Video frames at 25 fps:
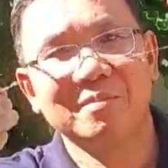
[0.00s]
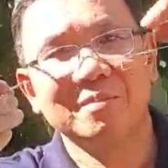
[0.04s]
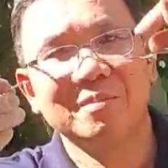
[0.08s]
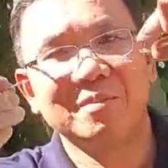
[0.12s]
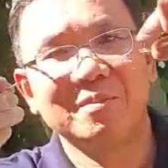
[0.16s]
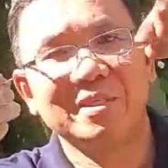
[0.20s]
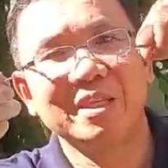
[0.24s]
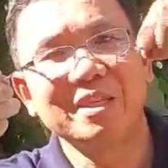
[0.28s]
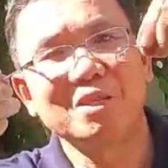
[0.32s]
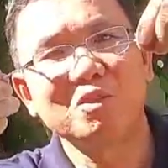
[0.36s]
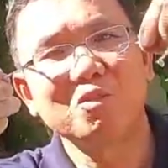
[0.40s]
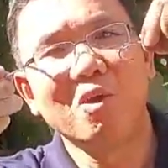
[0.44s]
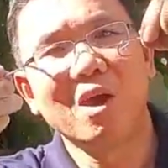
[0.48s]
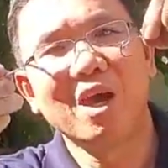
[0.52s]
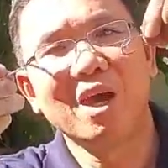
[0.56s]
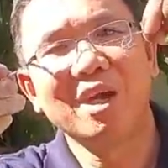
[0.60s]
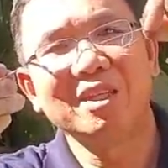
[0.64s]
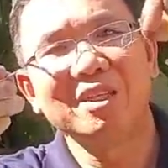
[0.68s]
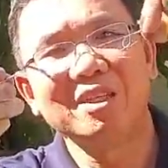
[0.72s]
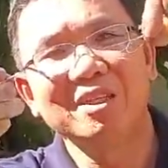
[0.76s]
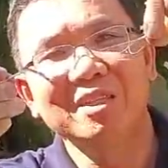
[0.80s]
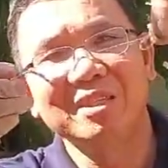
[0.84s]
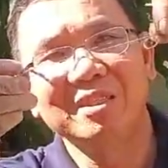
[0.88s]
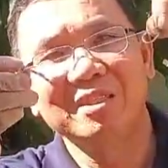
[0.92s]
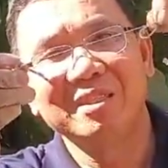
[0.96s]
This one
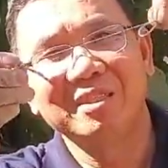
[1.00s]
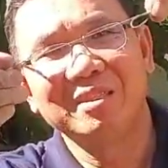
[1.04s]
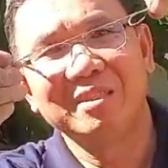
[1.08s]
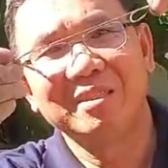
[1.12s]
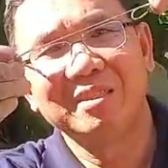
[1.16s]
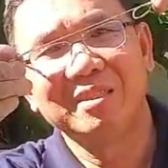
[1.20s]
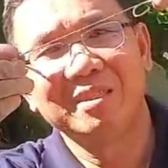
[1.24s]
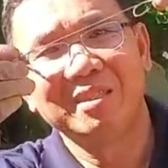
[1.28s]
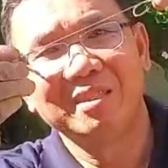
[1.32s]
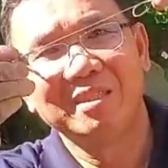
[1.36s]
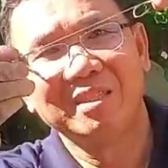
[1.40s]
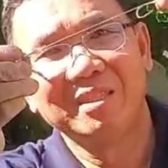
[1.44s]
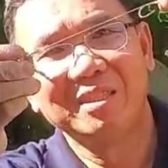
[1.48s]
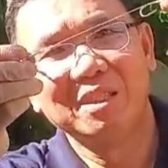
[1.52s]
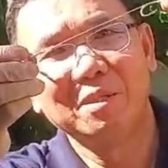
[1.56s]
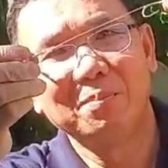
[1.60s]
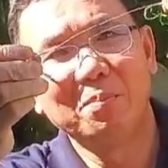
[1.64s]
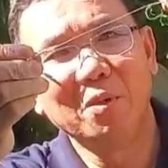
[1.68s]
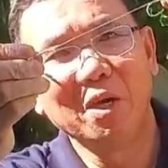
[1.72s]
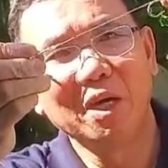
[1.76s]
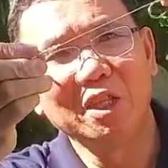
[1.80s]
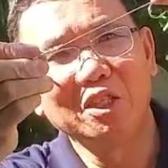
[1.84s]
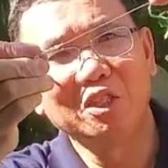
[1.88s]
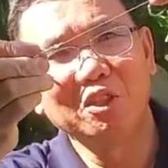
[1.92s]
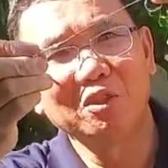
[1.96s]
you
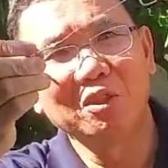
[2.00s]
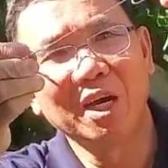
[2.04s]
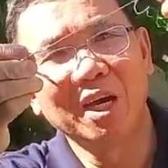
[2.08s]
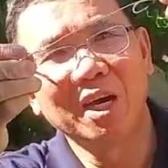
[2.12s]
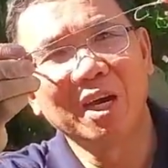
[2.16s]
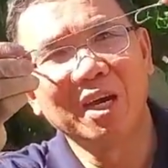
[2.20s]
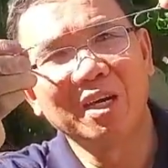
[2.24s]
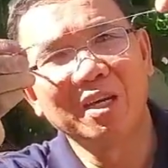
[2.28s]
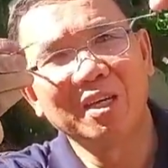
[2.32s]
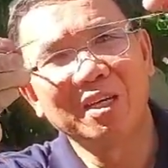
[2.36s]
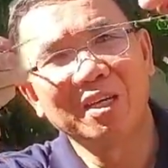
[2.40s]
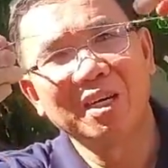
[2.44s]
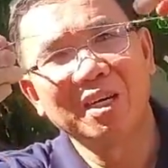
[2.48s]
put into the